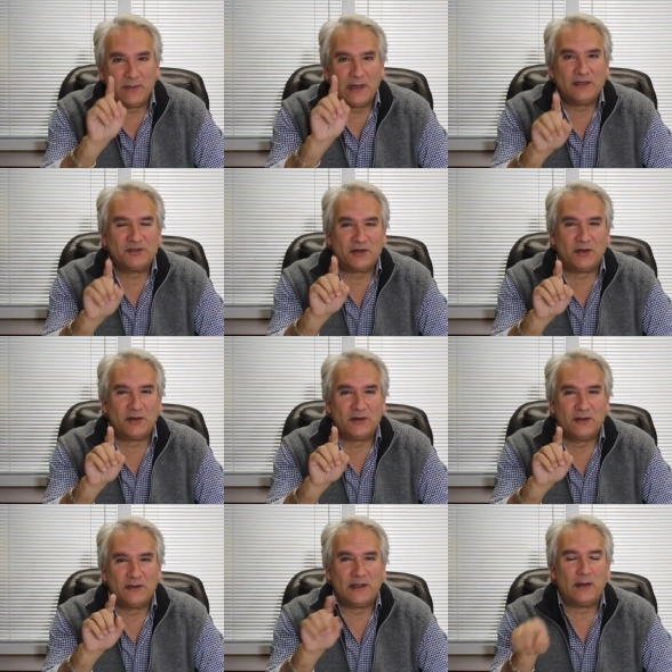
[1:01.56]
make
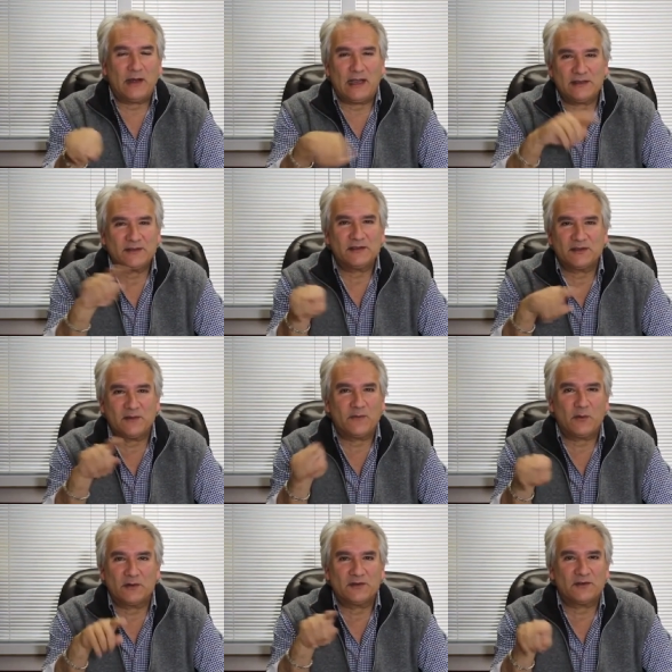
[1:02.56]
sure that as this
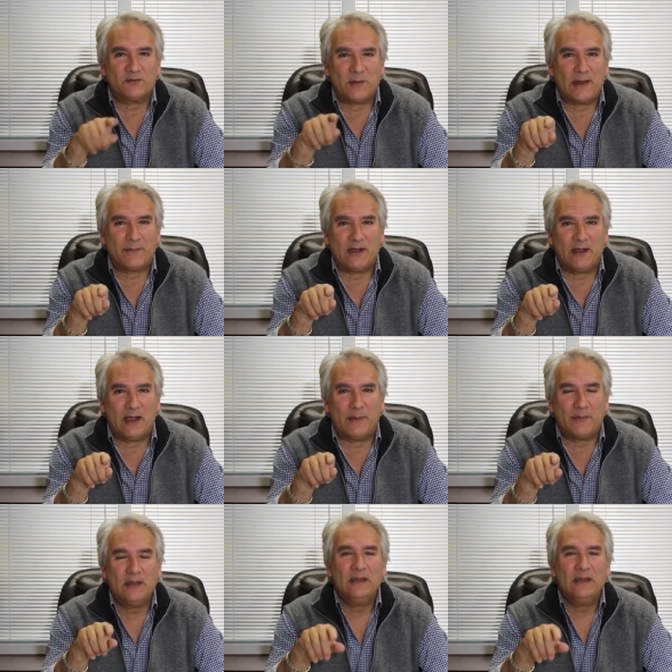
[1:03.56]
divorce is ramping up,